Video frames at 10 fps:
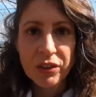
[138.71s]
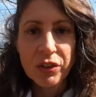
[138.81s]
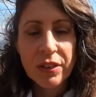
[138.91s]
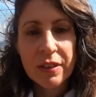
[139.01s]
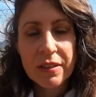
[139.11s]

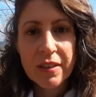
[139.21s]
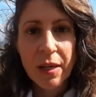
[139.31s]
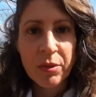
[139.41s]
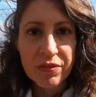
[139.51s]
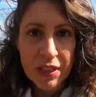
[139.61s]
during this
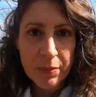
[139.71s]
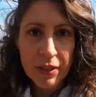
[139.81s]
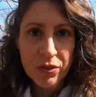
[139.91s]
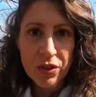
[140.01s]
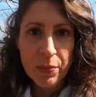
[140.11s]
time of deep
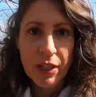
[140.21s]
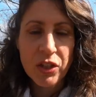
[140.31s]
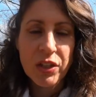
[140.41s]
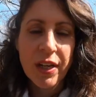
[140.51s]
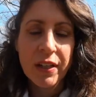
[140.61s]

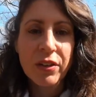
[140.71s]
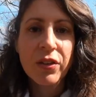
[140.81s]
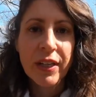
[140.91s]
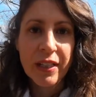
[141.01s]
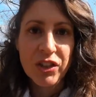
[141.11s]
introspection and
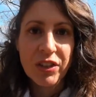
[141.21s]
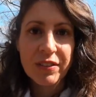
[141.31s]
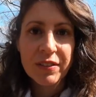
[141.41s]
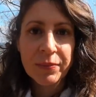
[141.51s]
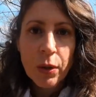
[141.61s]
creation.